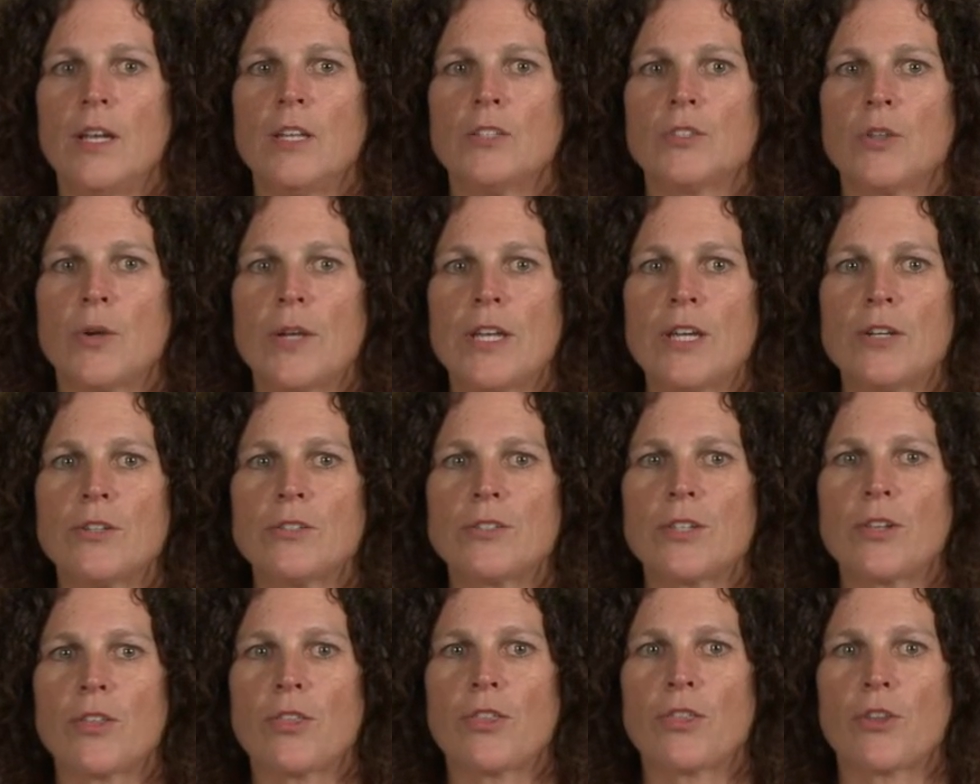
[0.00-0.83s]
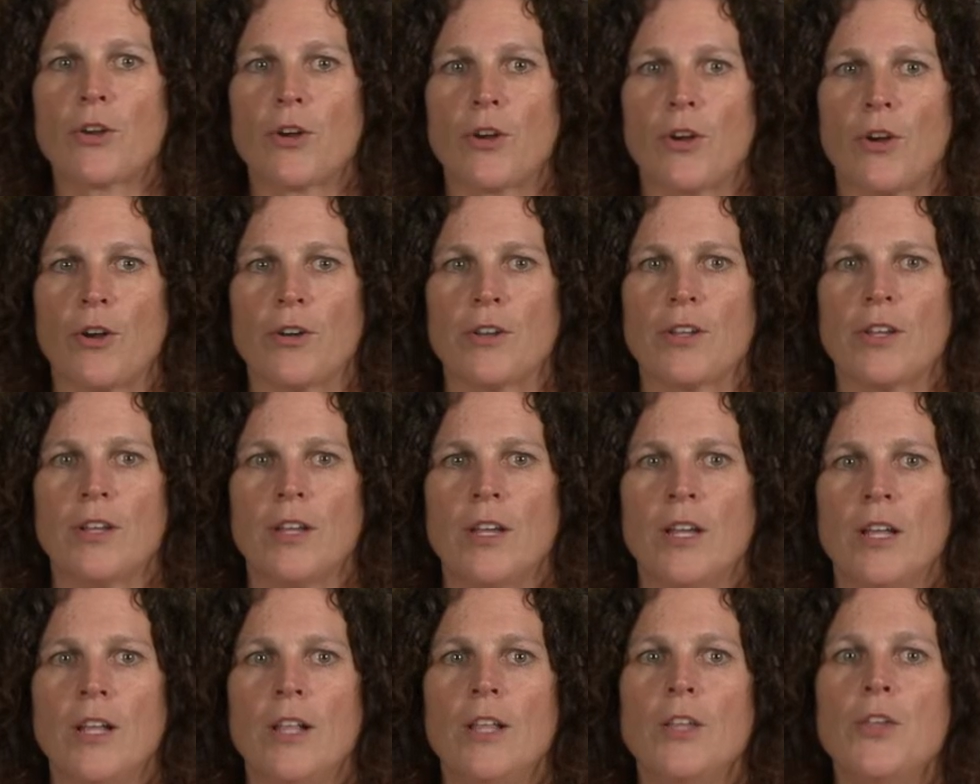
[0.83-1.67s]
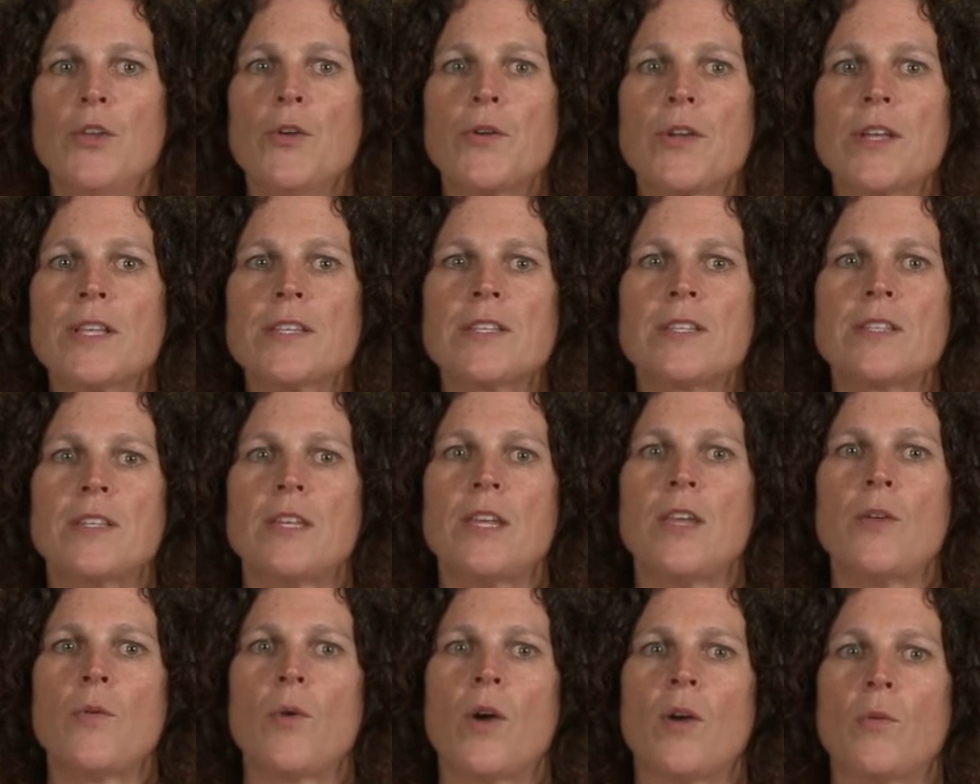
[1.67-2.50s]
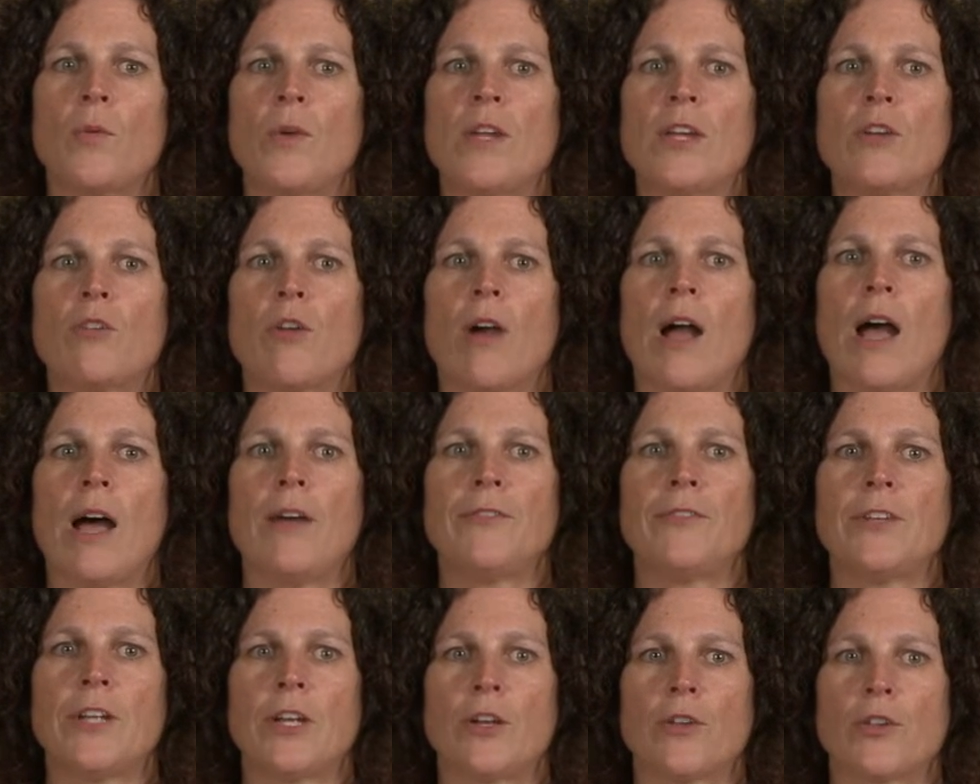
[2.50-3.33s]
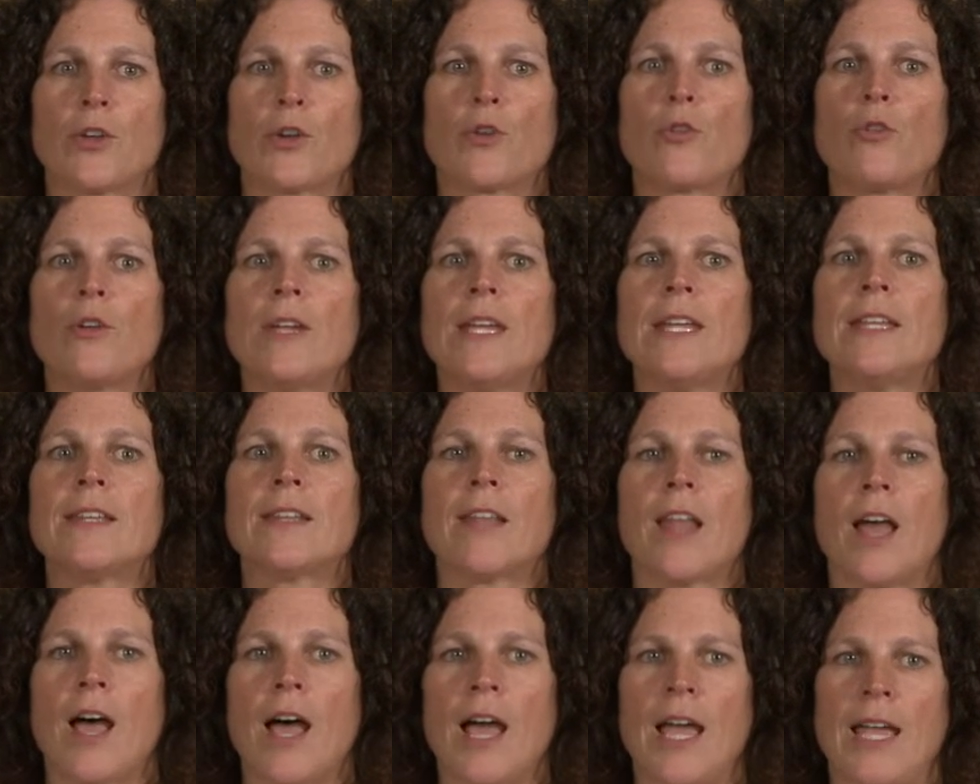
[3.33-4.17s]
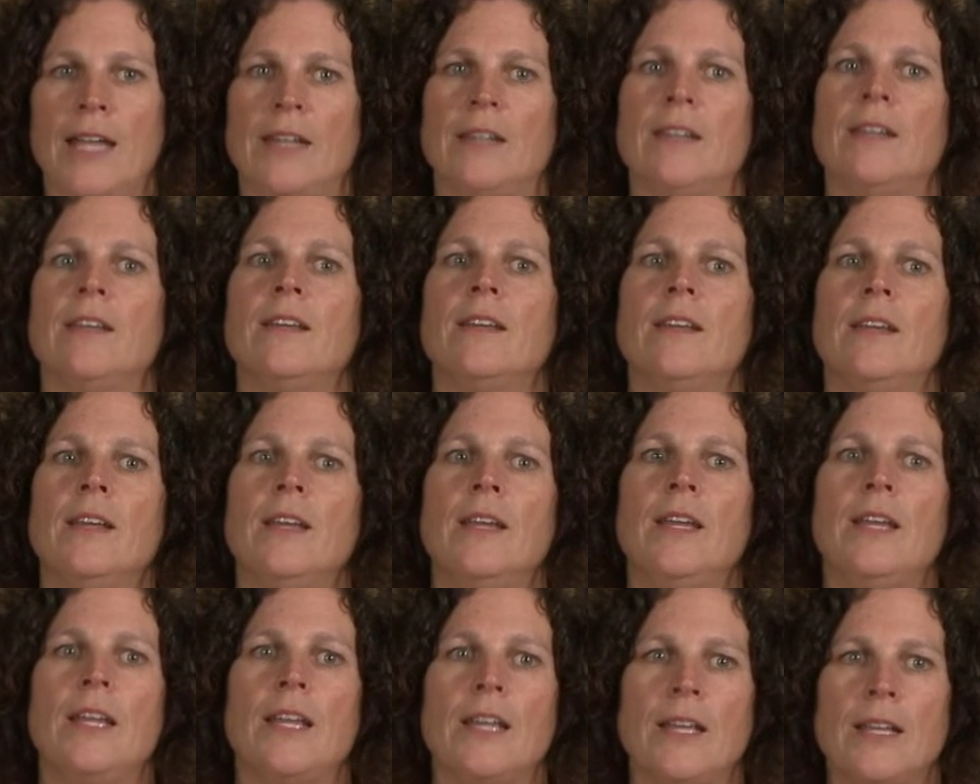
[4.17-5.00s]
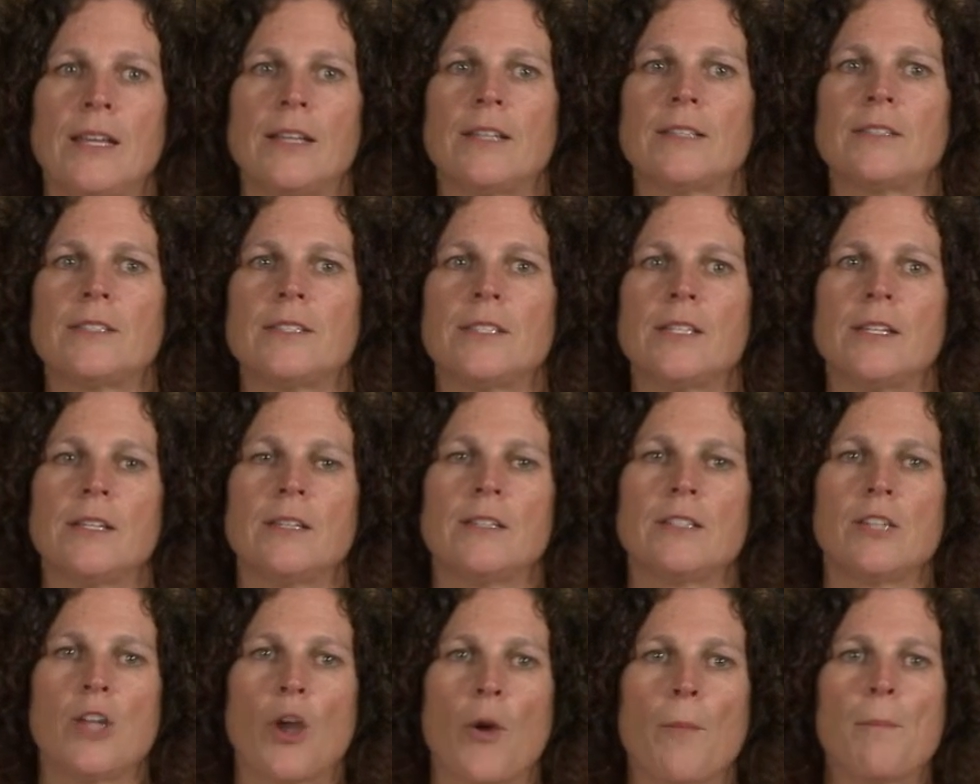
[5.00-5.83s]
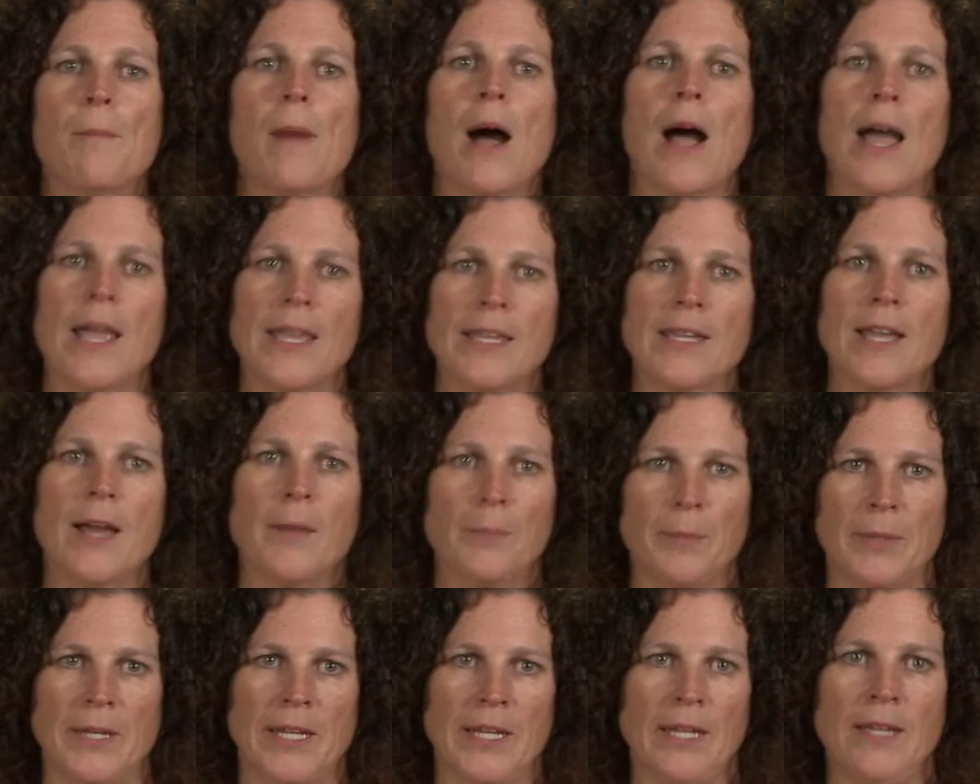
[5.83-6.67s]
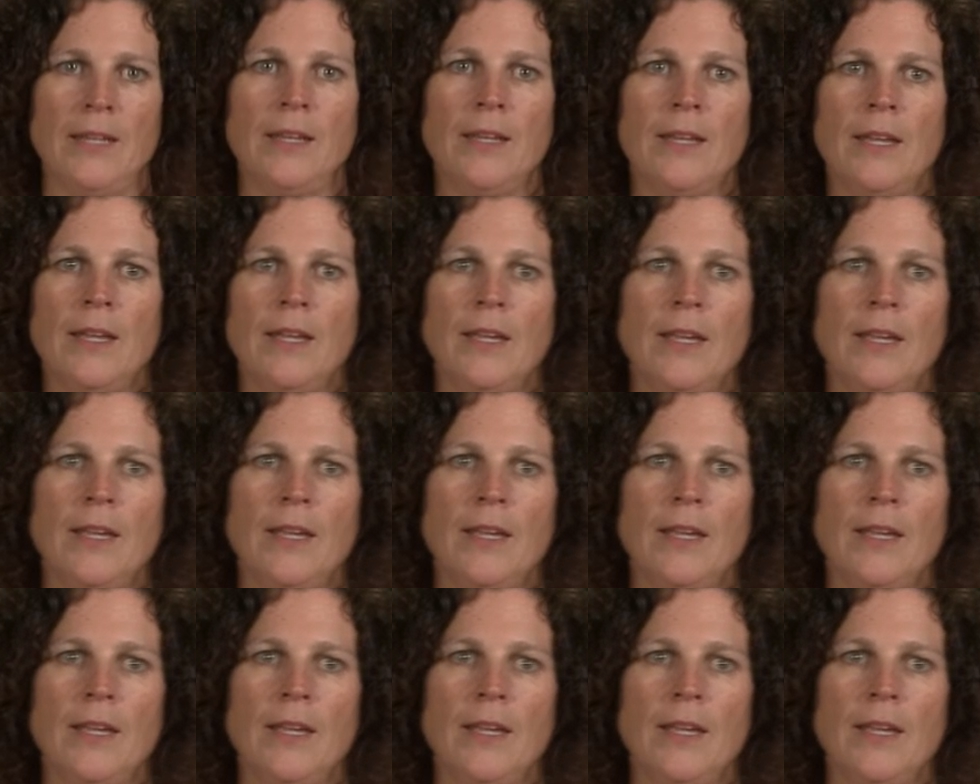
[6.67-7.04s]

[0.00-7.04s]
So here's a third. You can see what we graphed here. The green line is, you know, my company.